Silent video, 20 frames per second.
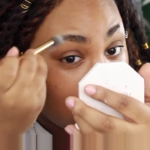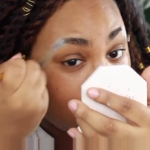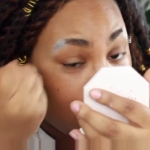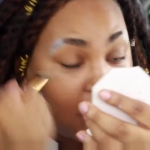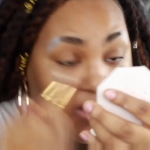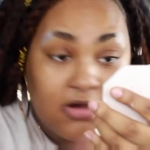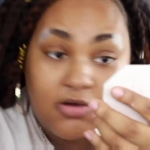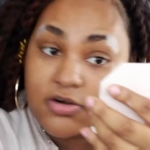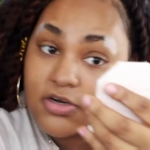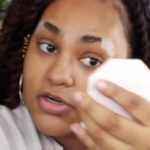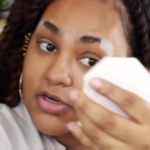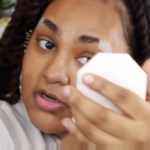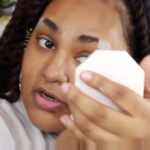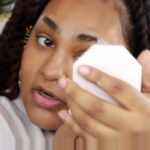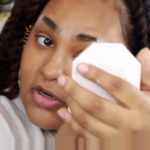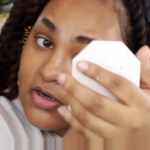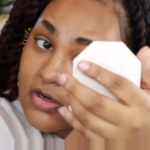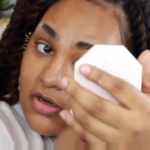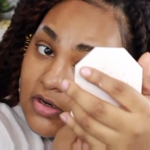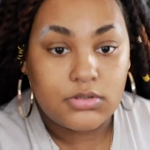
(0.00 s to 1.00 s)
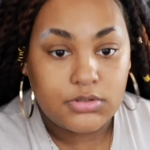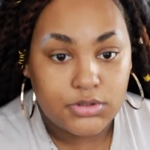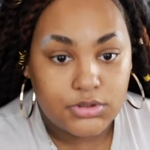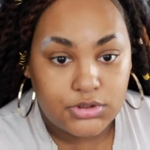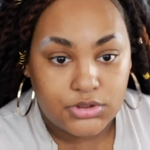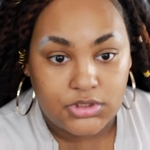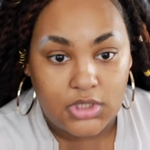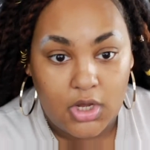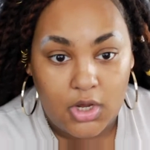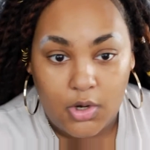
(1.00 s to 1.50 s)
powder.
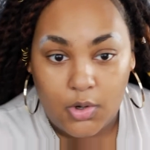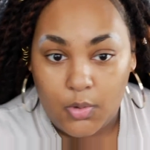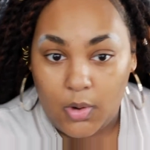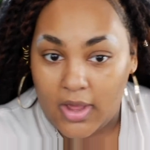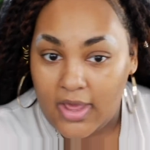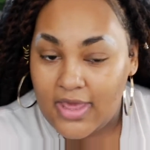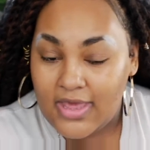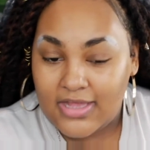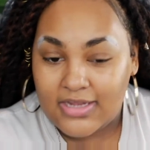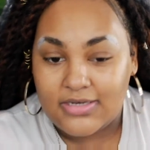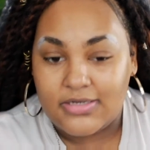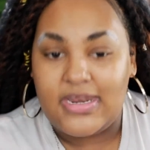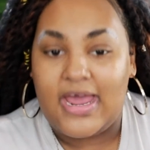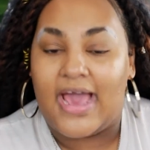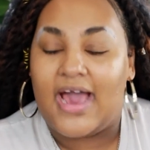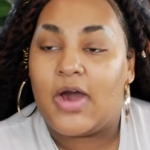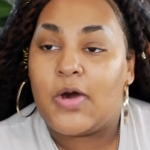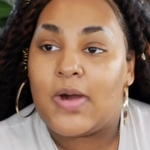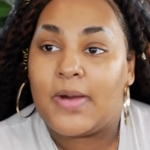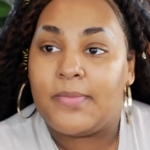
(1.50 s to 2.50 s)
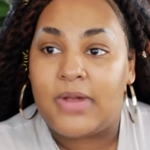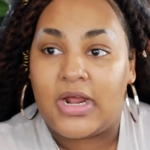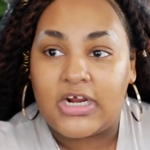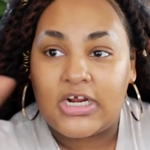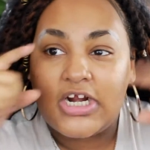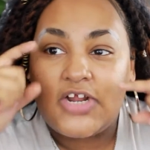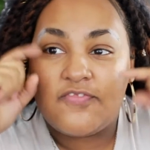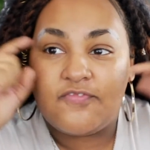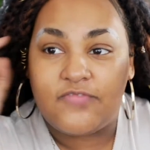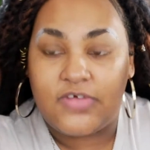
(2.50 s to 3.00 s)
So now I'm not
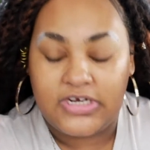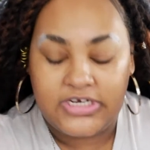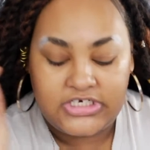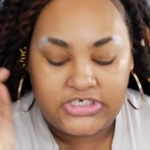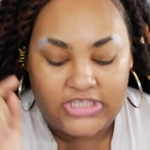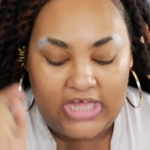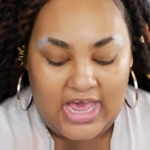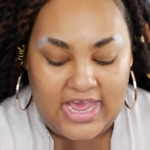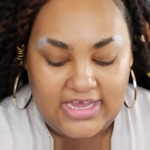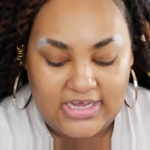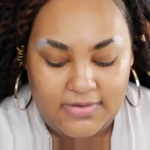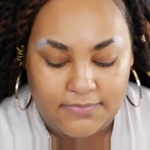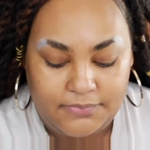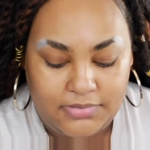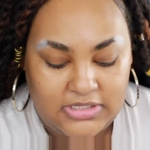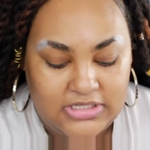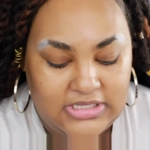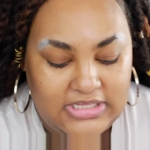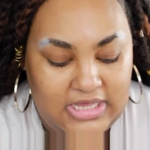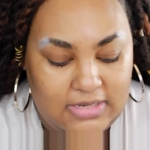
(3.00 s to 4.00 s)
going to finish the eye completely.